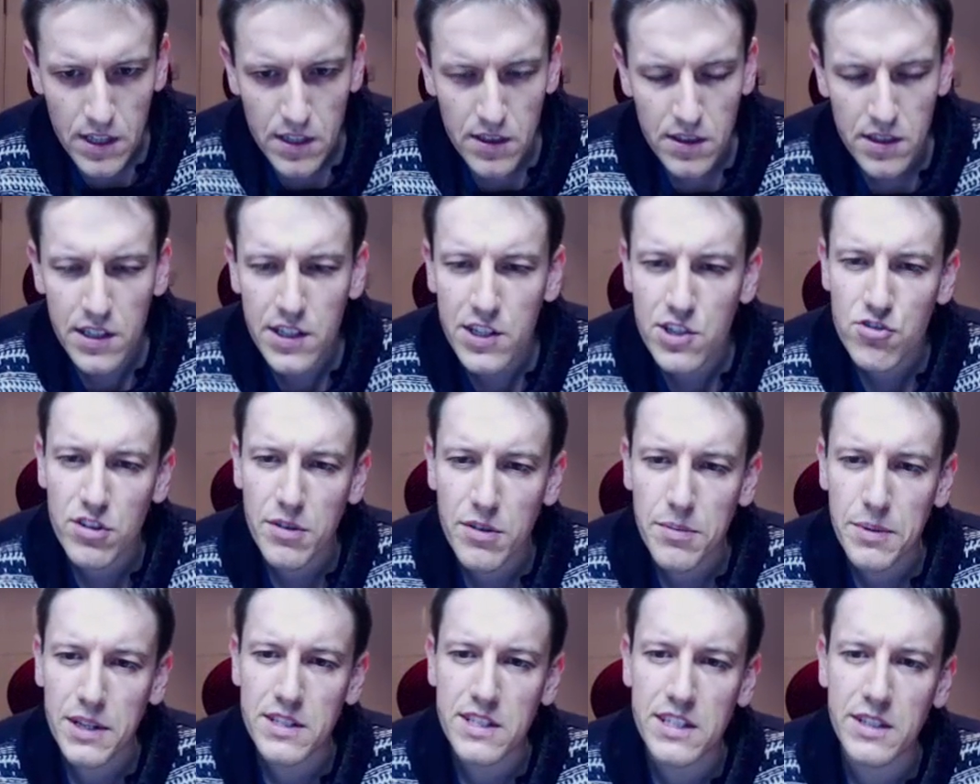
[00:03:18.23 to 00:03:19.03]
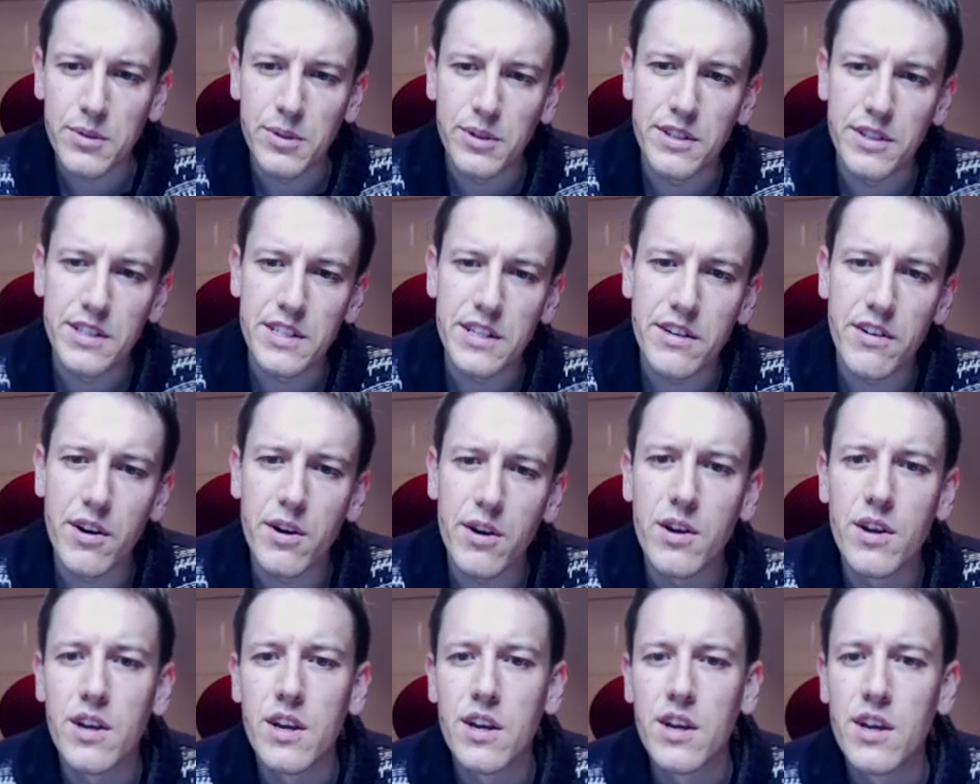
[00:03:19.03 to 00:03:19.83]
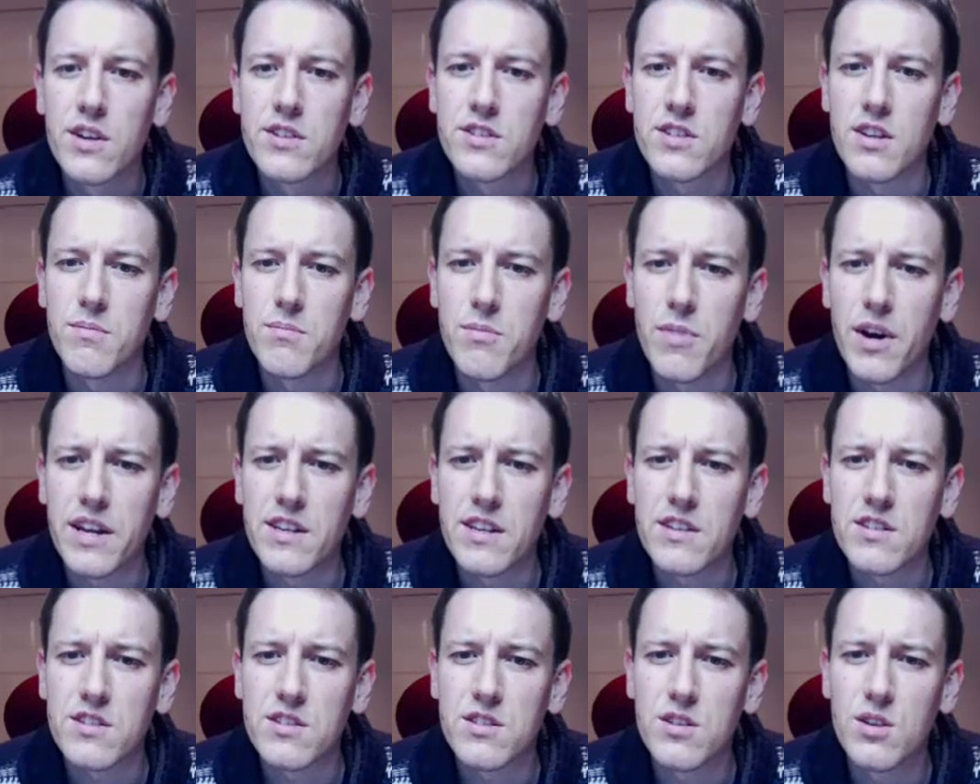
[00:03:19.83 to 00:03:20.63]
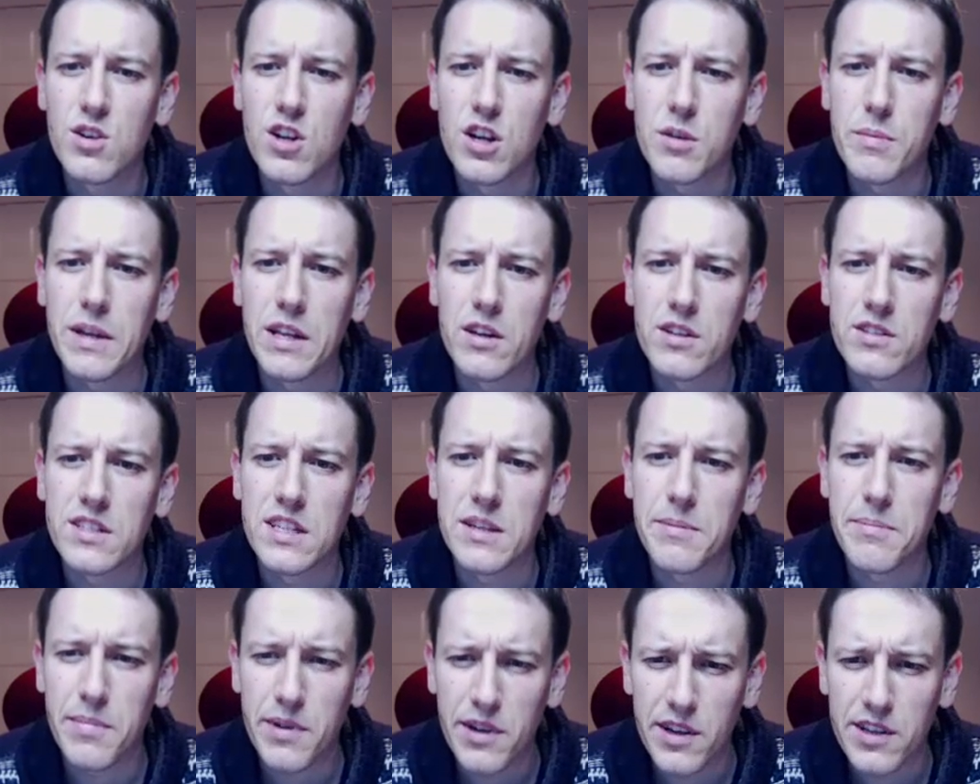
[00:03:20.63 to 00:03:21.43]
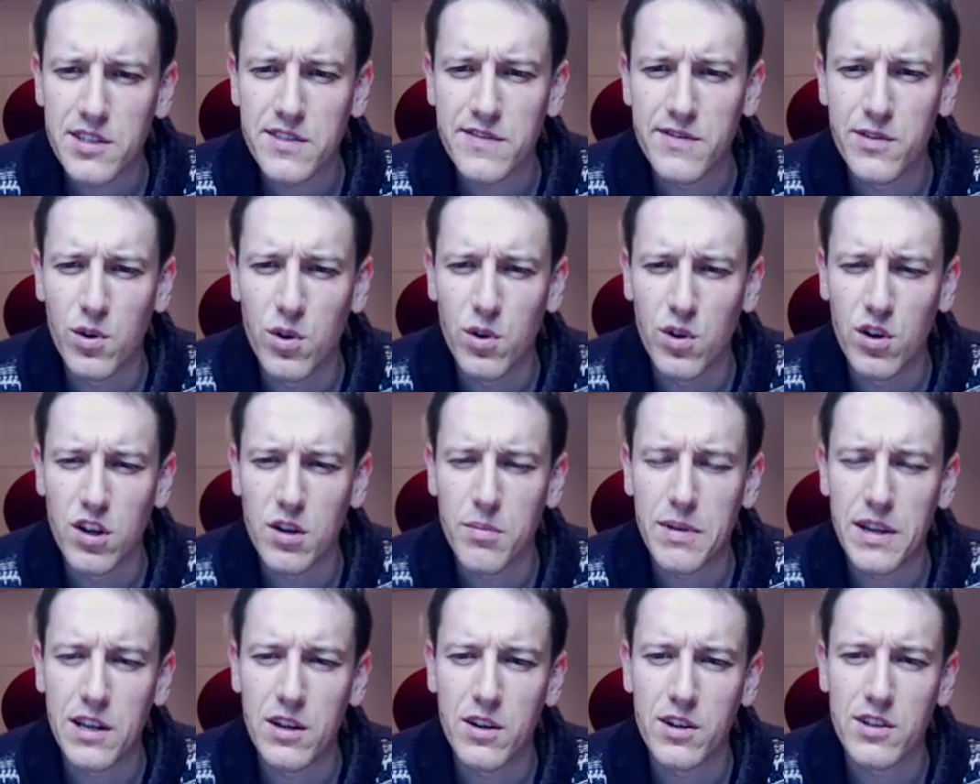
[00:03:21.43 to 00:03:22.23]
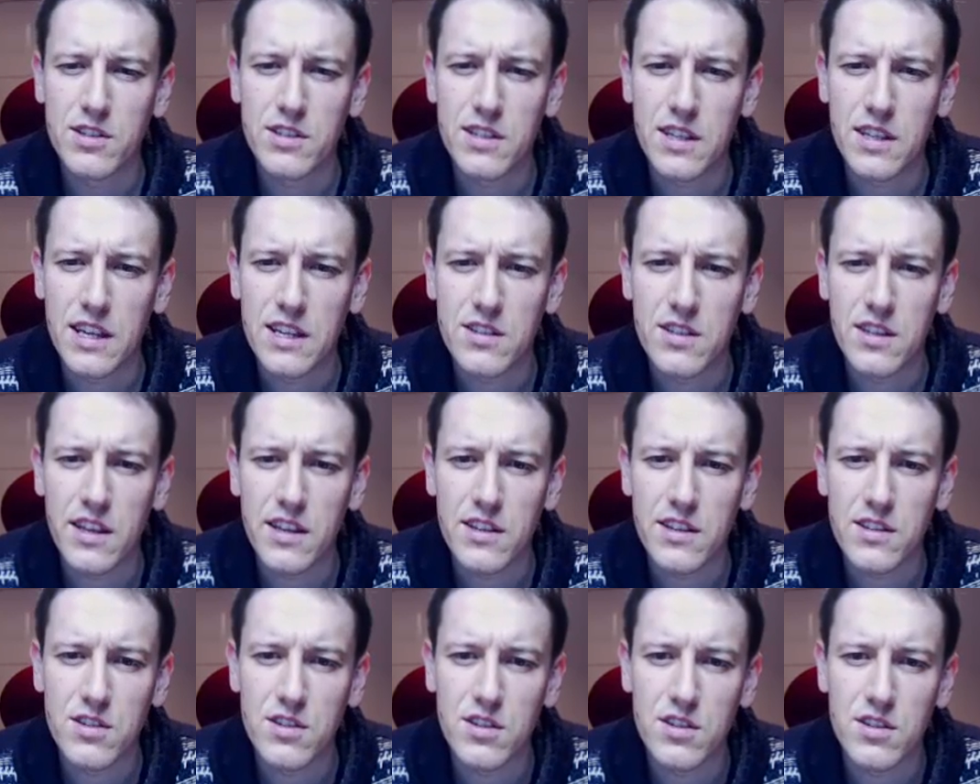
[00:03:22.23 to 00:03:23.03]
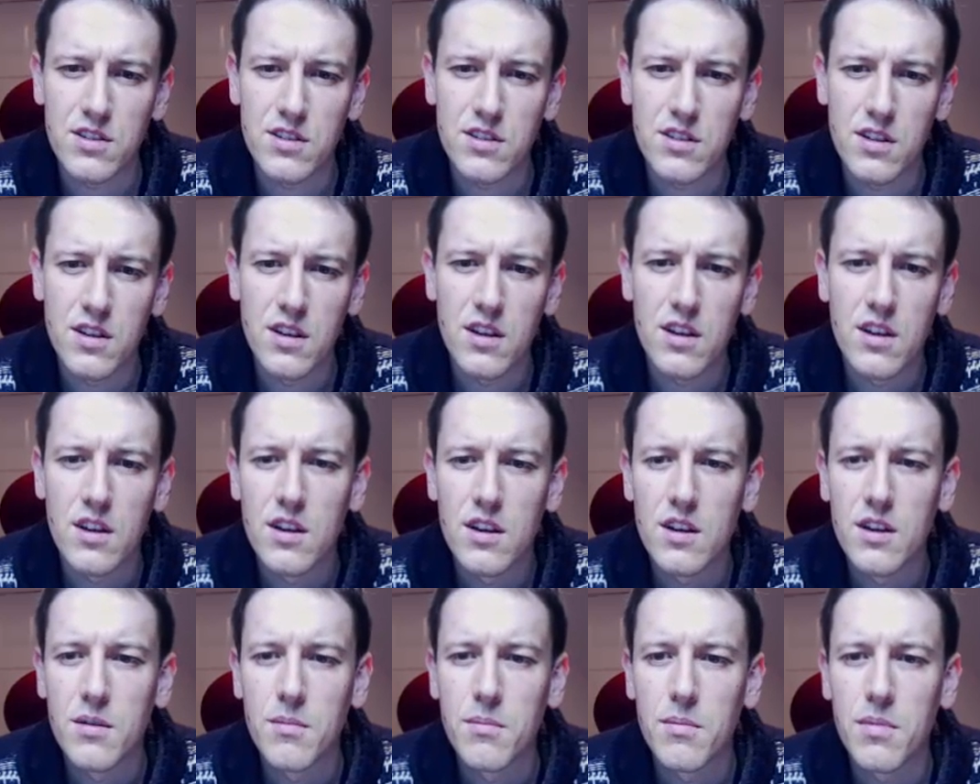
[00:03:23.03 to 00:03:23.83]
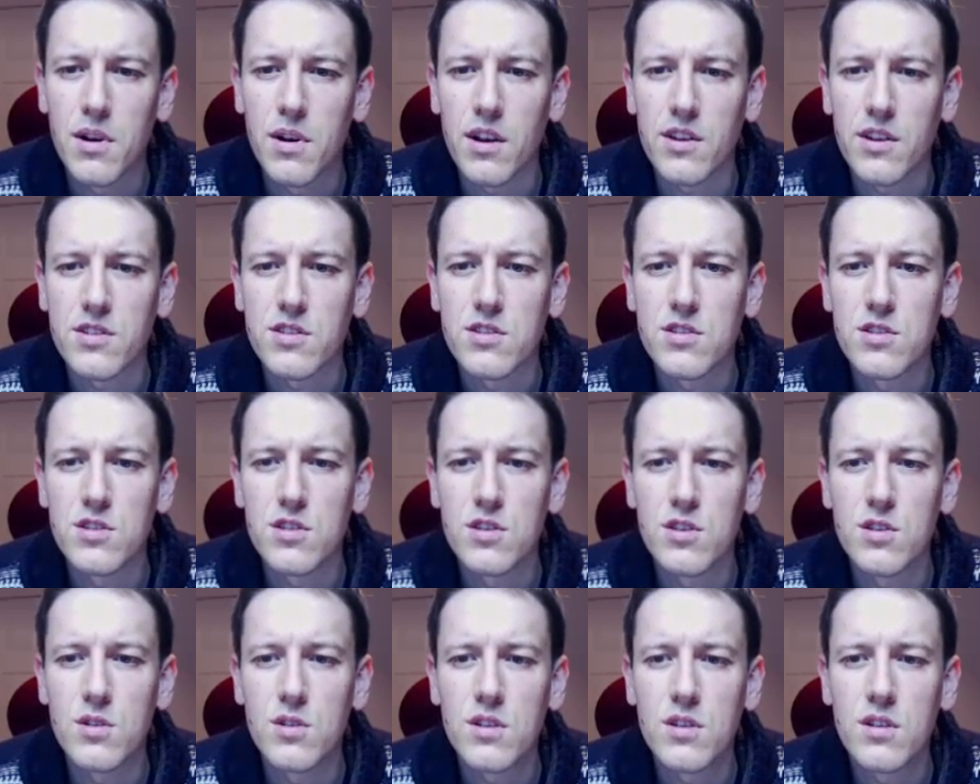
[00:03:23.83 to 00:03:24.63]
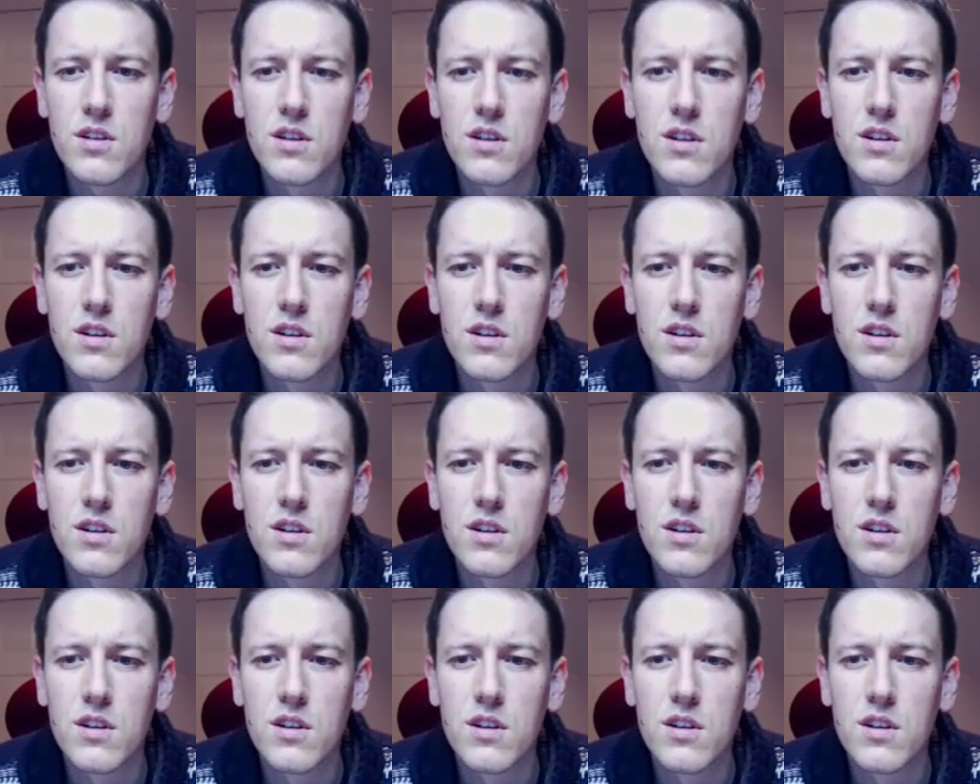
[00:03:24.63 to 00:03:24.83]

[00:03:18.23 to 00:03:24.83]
The discriminant is equal to 0. So minus 2 log b log c plus 4 log b log c, so that's just plus 2